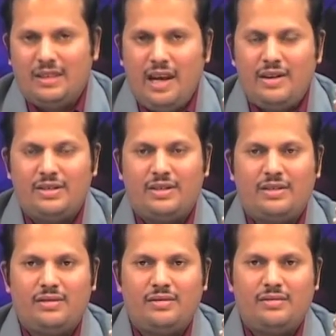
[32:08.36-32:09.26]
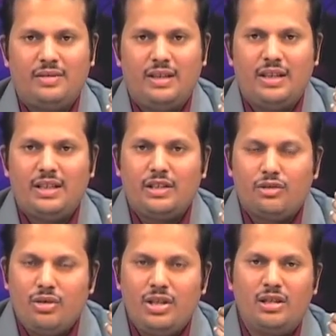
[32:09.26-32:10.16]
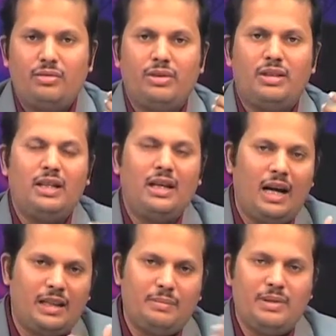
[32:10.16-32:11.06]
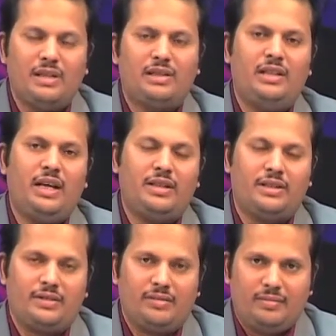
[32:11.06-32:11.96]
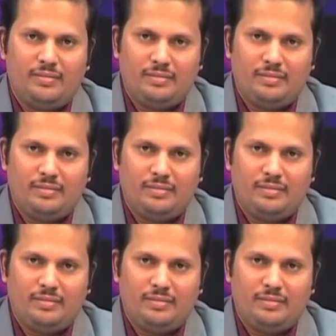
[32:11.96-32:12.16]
states, it is associated with other mental states,